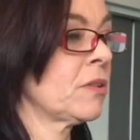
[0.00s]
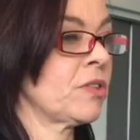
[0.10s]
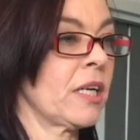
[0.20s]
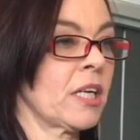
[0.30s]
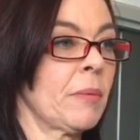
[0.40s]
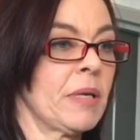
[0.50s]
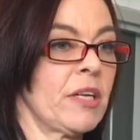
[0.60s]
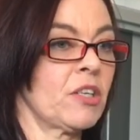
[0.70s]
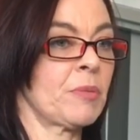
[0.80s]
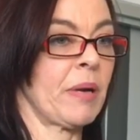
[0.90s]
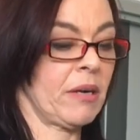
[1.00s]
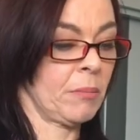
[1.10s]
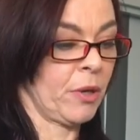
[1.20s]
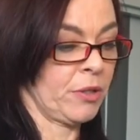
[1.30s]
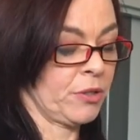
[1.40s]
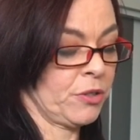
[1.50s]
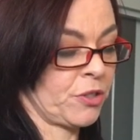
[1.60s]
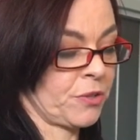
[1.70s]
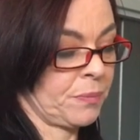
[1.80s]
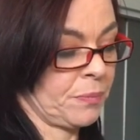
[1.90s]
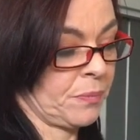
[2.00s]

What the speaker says: trying to come into our Sperrin Mountains.